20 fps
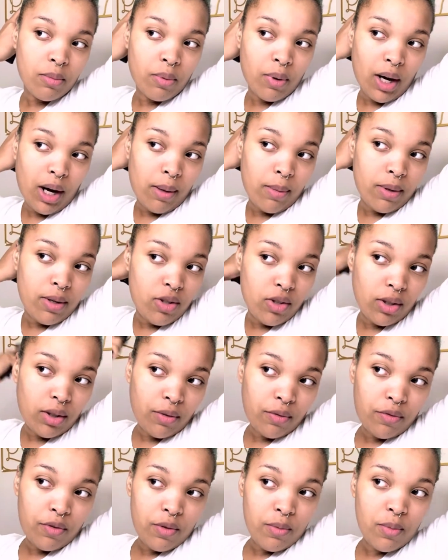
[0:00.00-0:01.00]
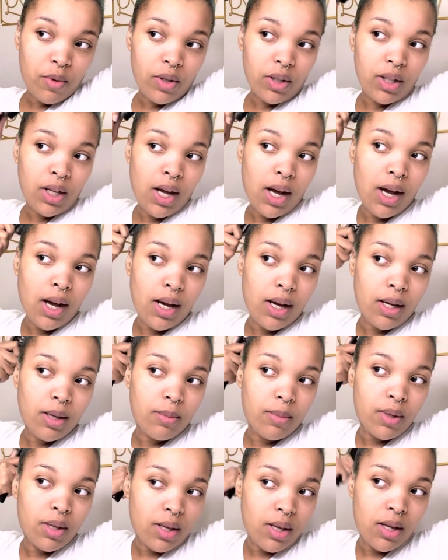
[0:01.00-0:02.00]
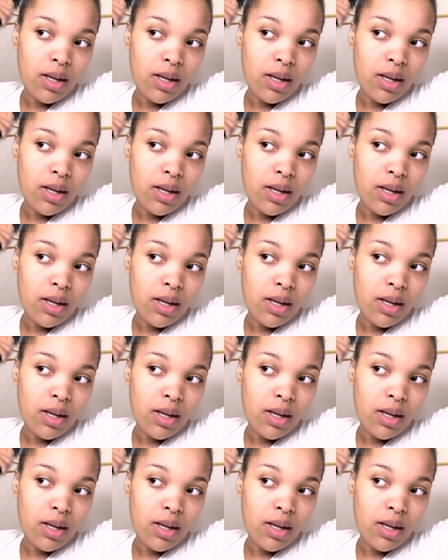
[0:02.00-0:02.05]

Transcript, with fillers: probably just a few more times